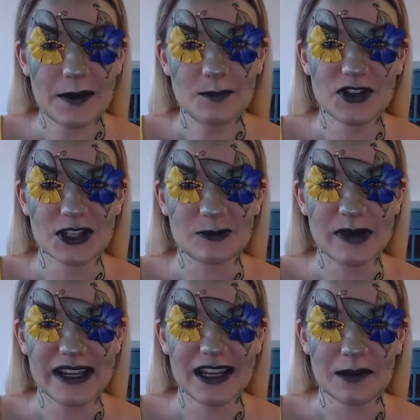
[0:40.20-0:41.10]
just
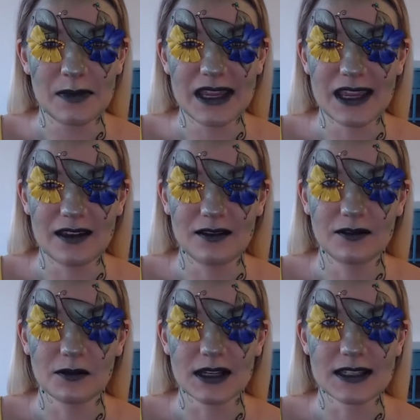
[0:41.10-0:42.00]
being me
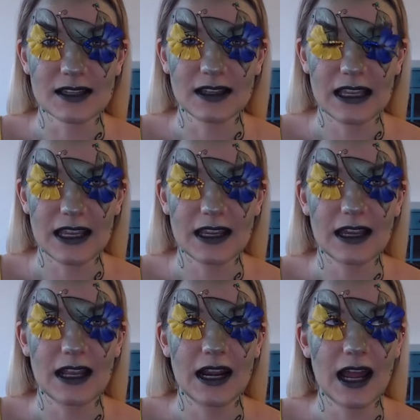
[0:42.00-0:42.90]
recently
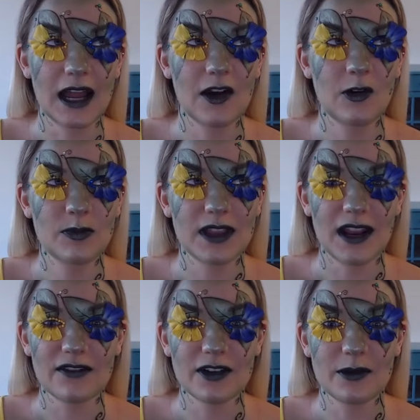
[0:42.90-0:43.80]
and i hope that
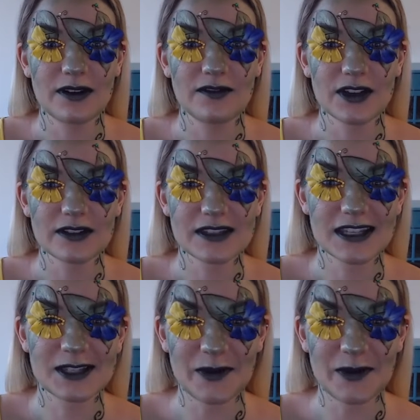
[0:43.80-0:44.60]
everyone feels this